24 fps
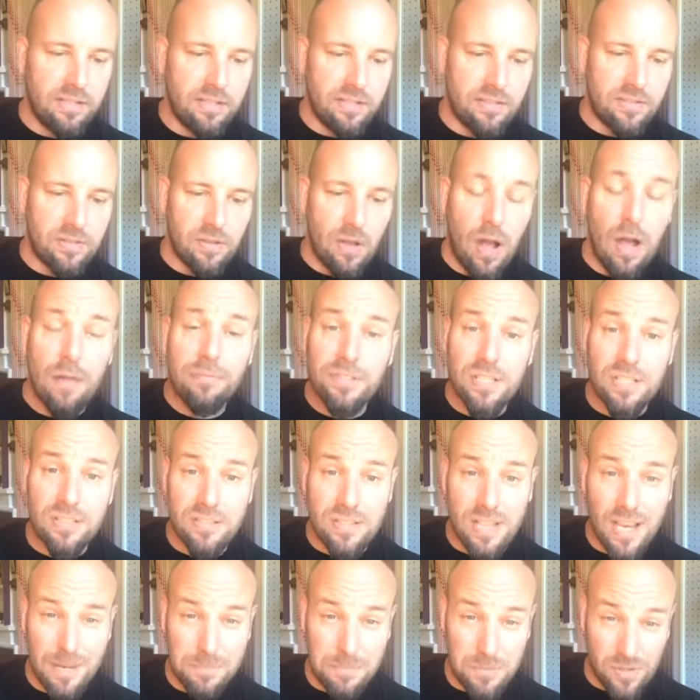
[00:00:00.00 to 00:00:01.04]
It's
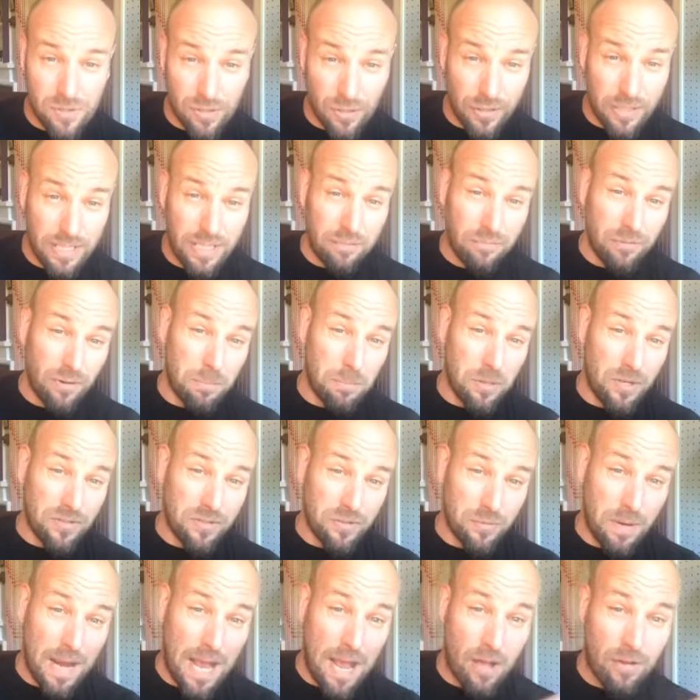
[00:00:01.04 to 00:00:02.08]
oftentimes learning from our
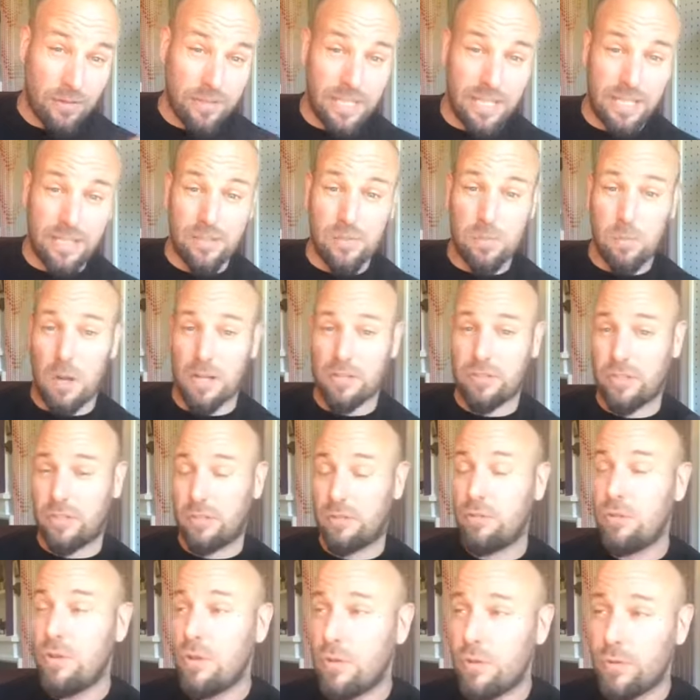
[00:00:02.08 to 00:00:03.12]
surroundings, watching
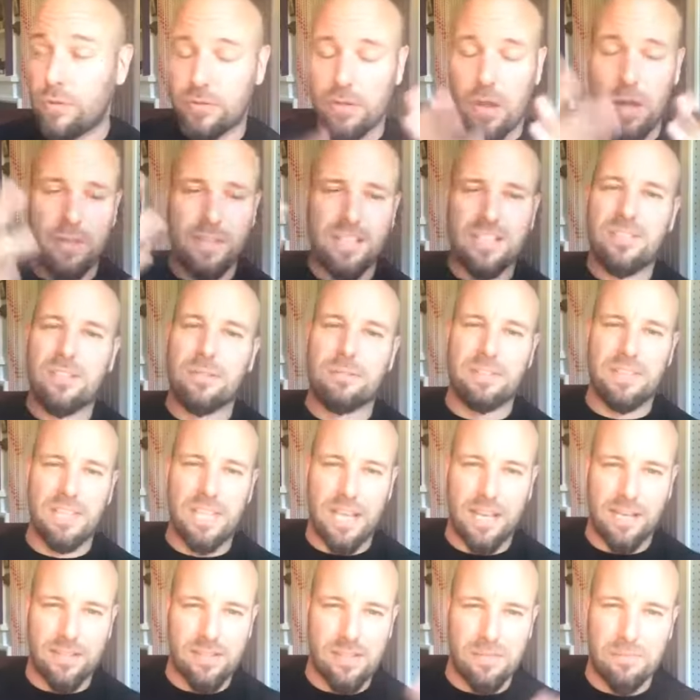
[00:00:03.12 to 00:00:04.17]
the news, all these different
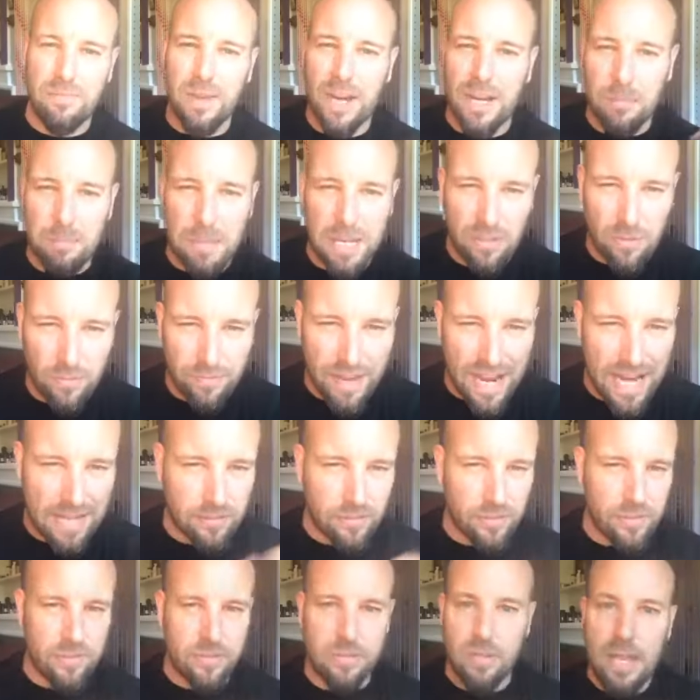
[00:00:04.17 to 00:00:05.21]
things, environmental
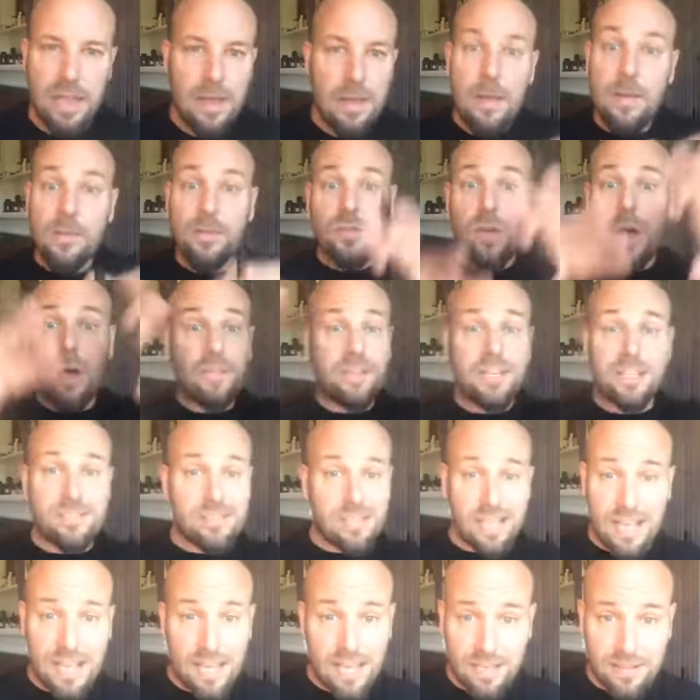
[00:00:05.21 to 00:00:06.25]
factors. There's all these
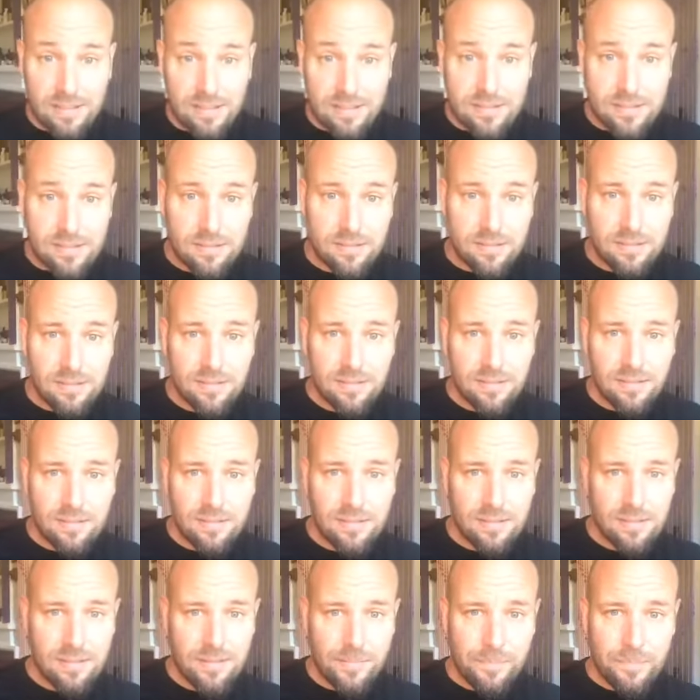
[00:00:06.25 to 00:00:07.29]
things
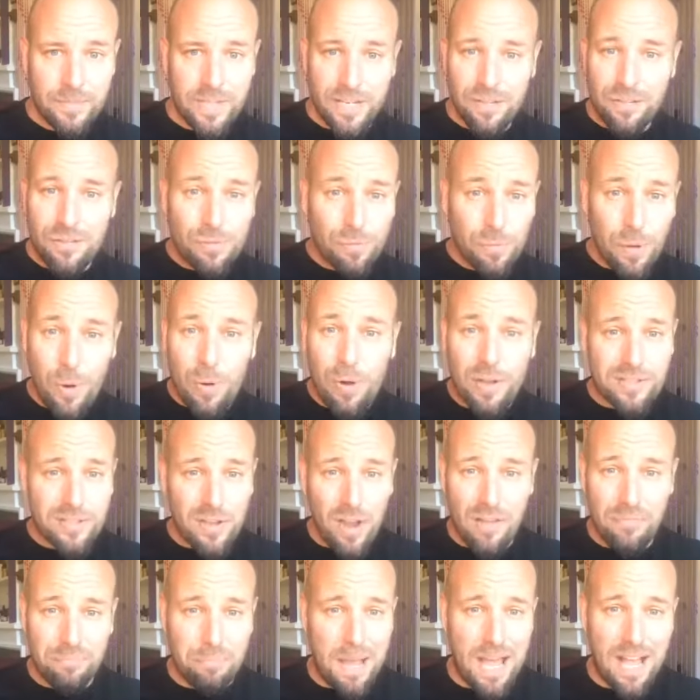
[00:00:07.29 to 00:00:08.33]
that can throw us
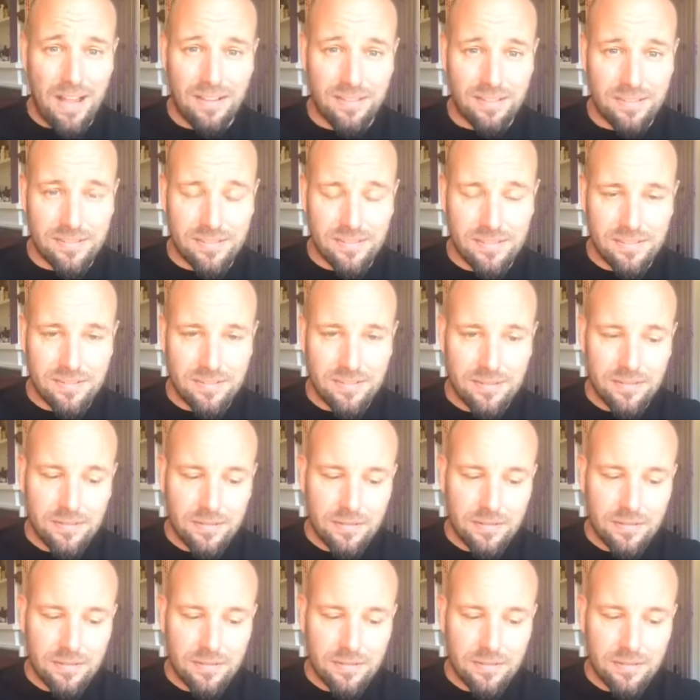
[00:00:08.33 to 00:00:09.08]
off balance.